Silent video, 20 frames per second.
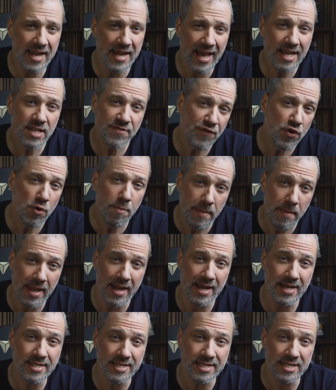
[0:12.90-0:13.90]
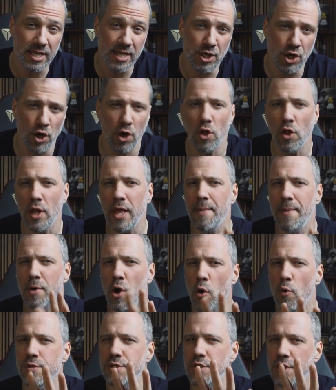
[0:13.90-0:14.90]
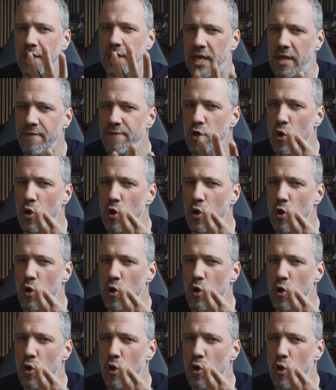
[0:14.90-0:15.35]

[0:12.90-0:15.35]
the next few minutes, not only am going to give